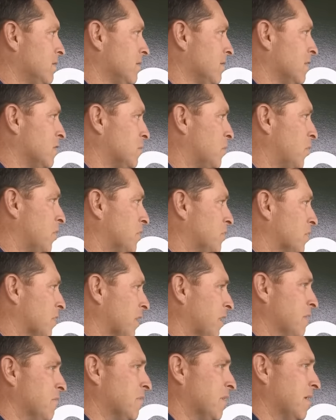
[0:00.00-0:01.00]
That's pretty
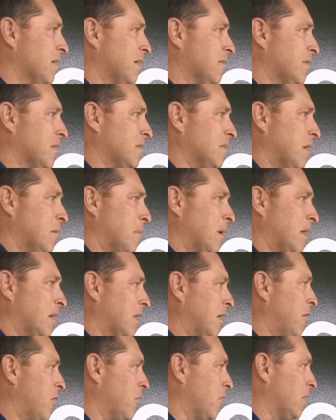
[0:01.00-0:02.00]
significant. I think that may
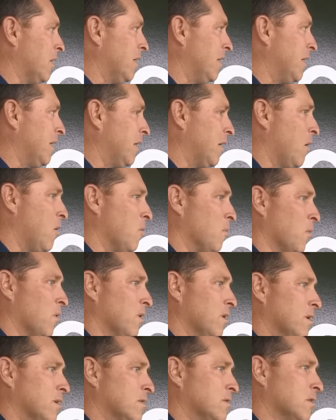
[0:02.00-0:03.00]
lead our league in home
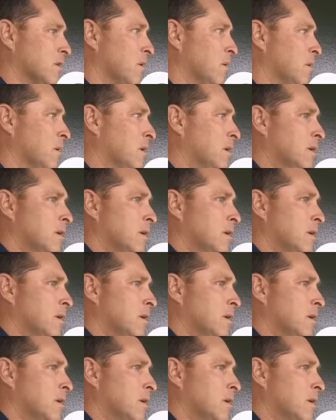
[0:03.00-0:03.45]
runs, so